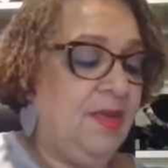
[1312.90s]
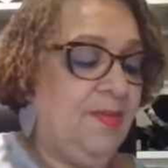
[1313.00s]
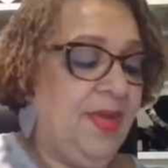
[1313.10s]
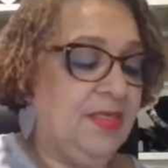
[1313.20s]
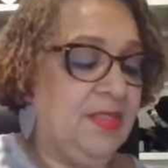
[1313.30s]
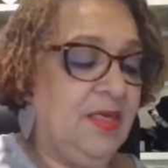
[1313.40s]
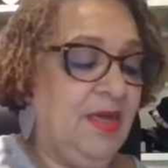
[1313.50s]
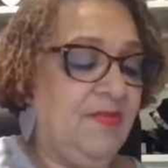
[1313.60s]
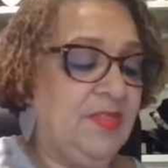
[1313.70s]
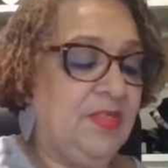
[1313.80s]
Pastor
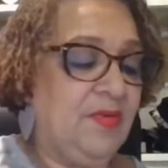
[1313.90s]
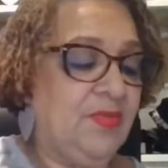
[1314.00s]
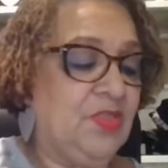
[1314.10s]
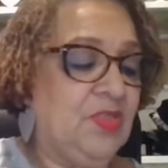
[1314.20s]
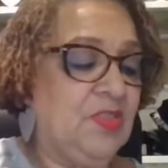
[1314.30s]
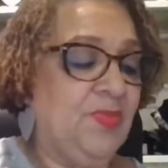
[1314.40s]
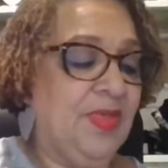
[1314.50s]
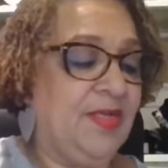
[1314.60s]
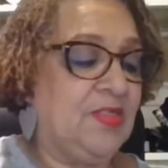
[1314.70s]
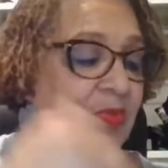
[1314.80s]
Covington was just
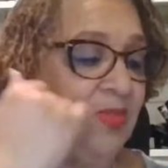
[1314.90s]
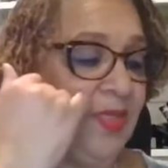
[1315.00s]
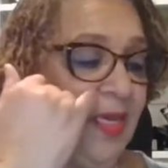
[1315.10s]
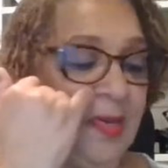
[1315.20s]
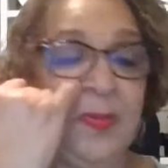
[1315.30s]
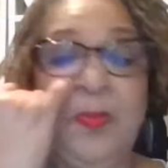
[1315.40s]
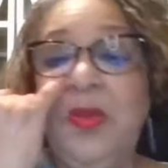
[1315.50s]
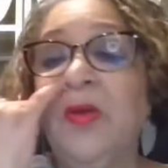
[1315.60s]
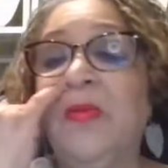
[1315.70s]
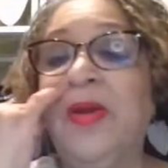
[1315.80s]
blessed with that.
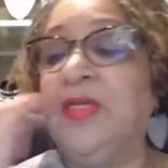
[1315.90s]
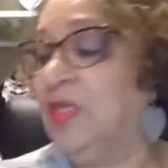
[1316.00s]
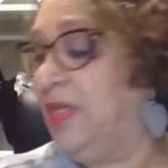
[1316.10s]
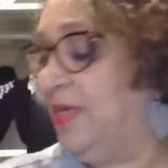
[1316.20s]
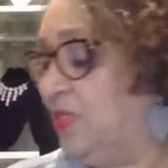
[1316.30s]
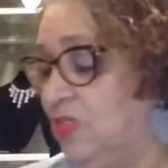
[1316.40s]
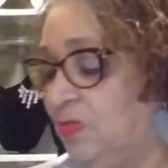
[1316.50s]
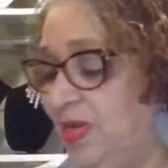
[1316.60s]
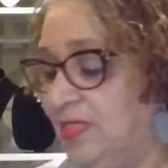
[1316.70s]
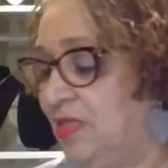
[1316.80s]
Congratulations,
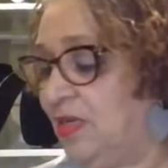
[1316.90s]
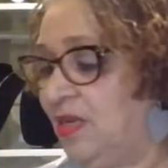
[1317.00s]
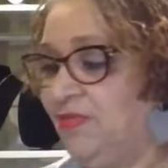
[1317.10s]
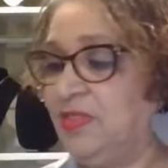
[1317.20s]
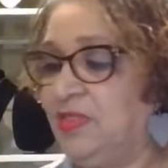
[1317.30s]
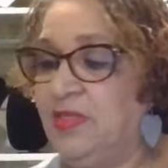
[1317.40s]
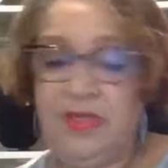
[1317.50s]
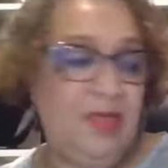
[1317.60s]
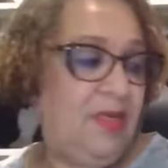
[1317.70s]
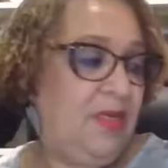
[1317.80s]
Pastor Covington.
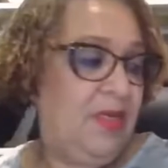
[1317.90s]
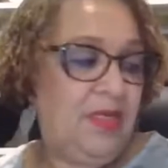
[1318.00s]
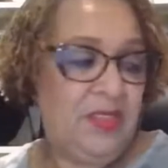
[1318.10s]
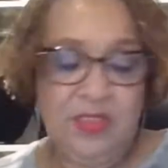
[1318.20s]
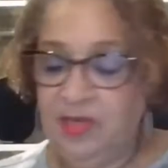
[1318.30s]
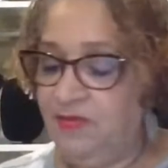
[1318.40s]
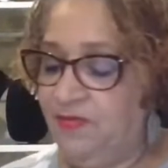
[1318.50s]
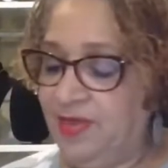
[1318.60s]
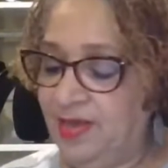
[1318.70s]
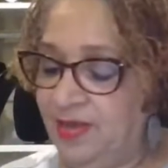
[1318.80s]
She got
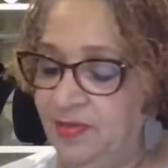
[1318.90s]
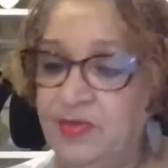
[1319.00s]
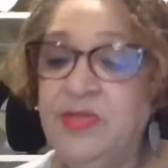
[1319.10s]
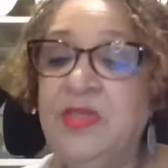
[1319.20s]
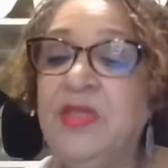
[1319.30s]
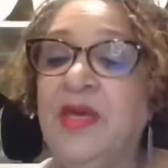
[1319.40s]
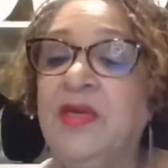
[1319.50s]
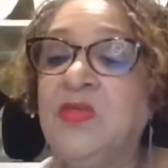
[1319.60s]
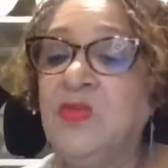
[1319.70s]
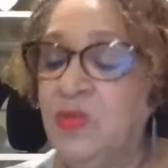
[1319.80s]
5. The day
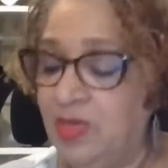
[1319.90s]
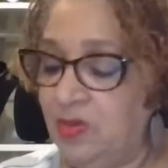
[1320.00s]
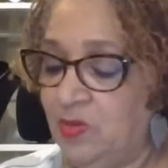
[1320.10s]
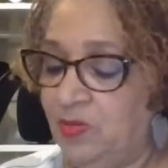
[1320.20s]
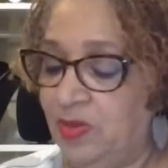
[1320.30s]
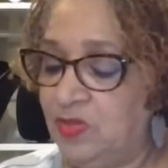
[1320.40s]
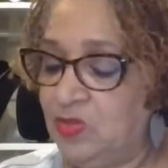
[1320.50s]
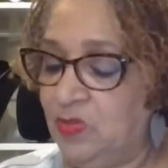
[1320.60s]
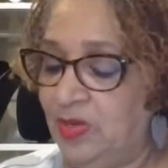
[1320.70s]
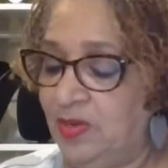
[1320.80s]
is what?
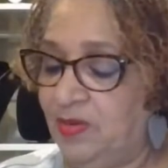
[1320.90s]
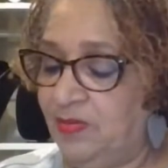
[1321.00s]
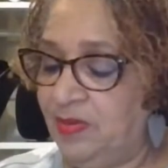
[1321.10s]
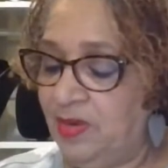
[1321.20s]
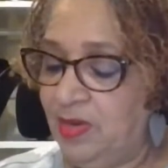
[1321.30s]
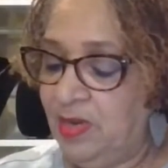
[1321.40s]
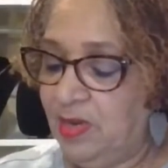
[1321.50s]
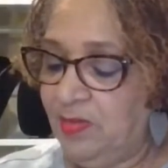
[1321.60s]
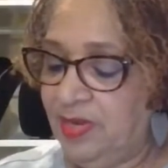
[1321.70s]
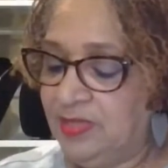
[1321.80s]
1/12.
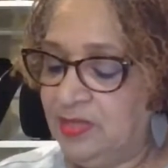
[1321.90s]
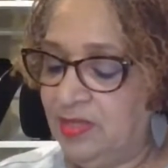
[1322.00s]
Pastor